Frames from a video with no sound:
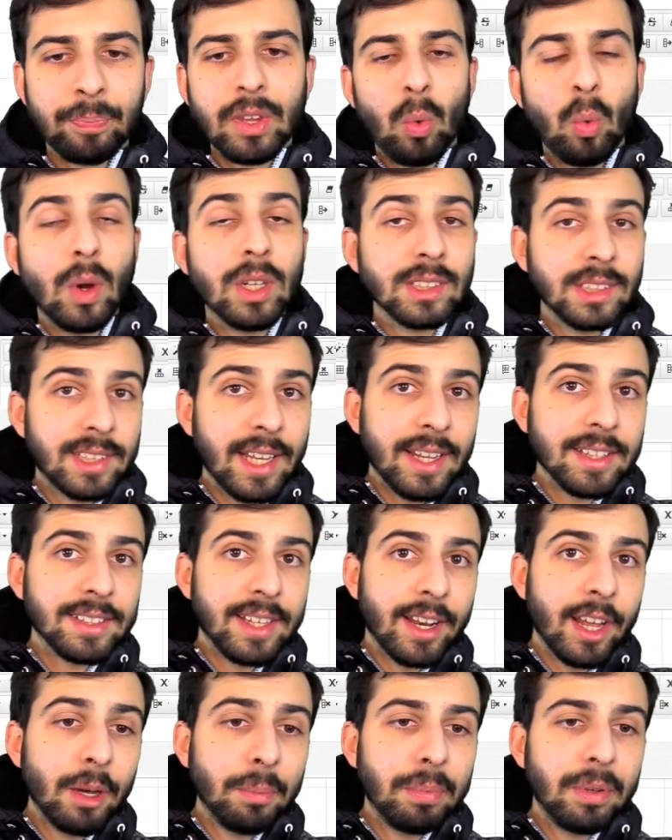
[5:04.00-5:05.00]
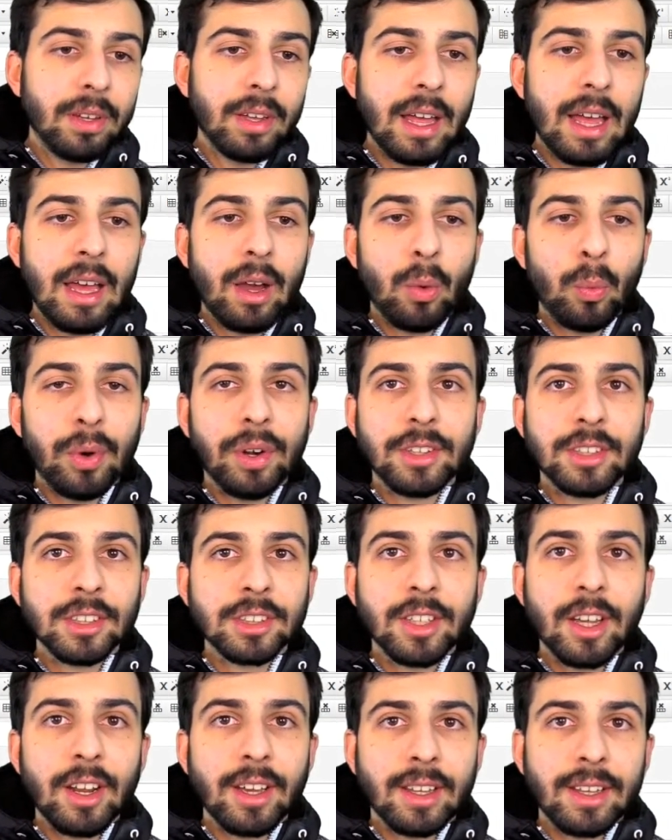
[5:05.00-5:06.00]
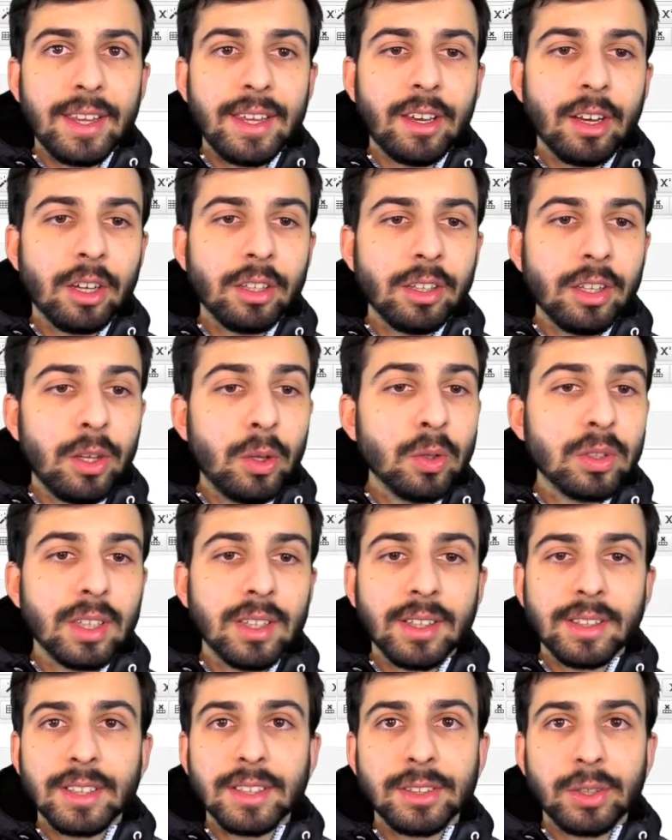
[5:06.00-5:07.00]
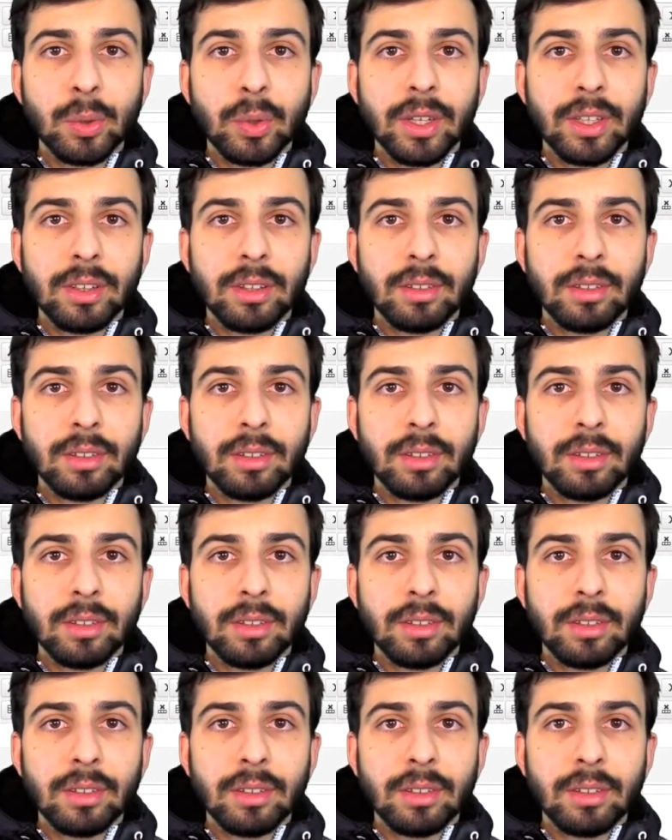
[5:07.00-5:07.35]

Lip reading: Once that is set up, we're just gonna click on Use Selected Token.